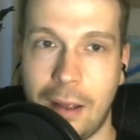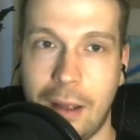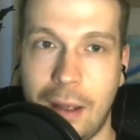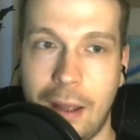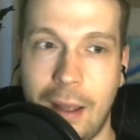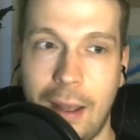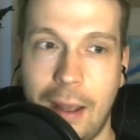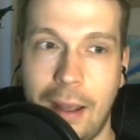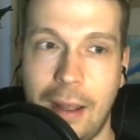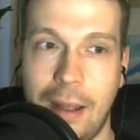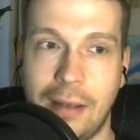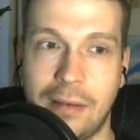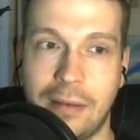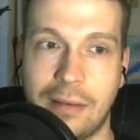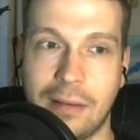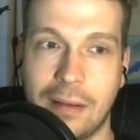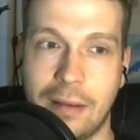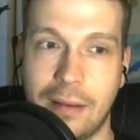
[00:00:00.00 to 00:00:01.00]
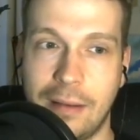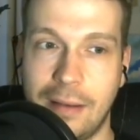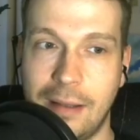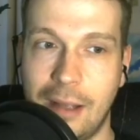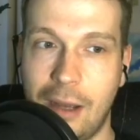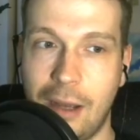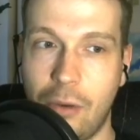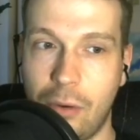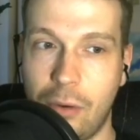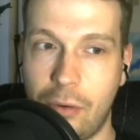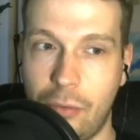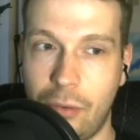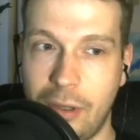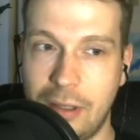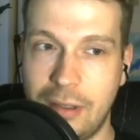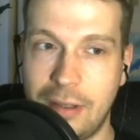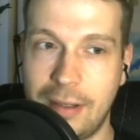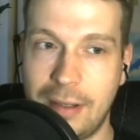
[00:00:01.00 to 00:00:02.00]
And now already
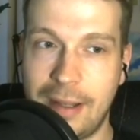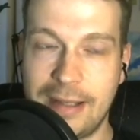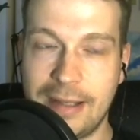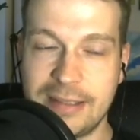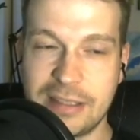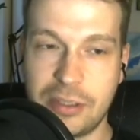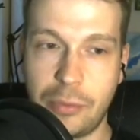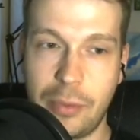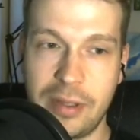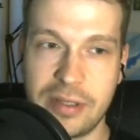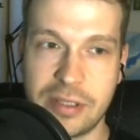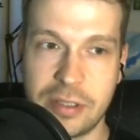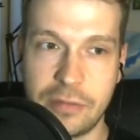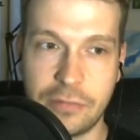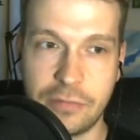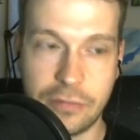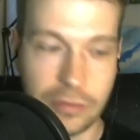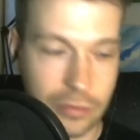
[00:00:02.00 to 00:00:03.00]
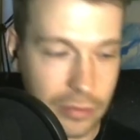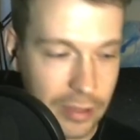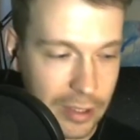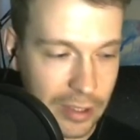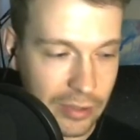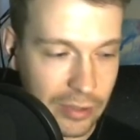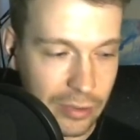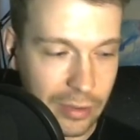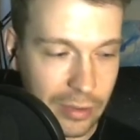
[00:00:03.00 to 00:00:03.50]
the last question for you guys.